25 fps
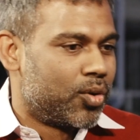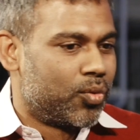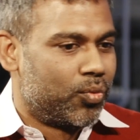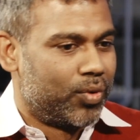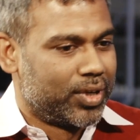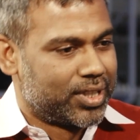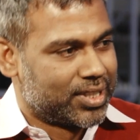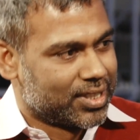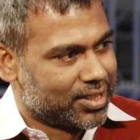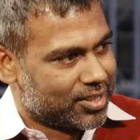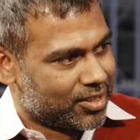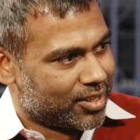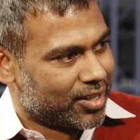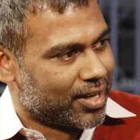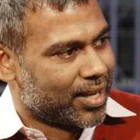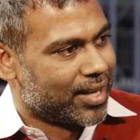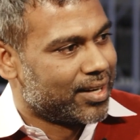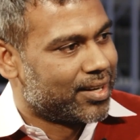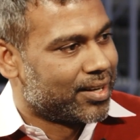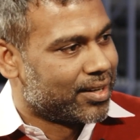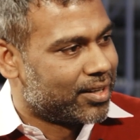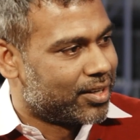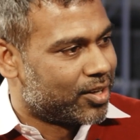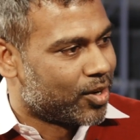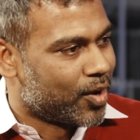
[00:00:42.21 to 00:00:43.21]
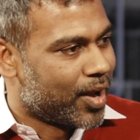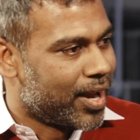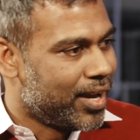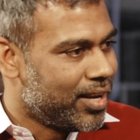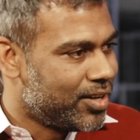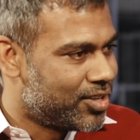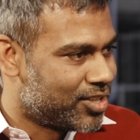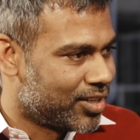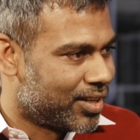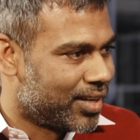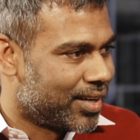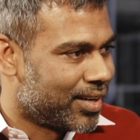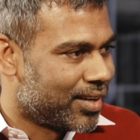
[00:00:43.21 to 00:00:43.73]
which is related to
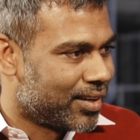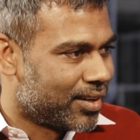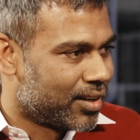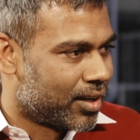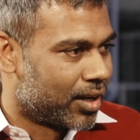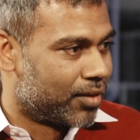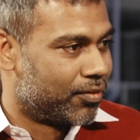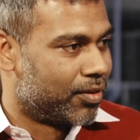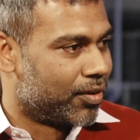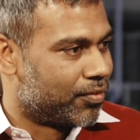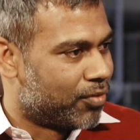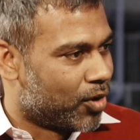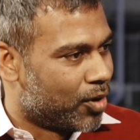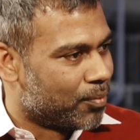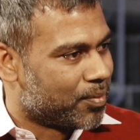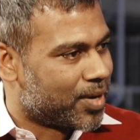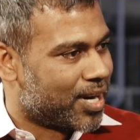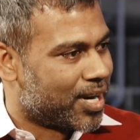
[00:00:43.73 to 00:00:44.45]
aging, and we form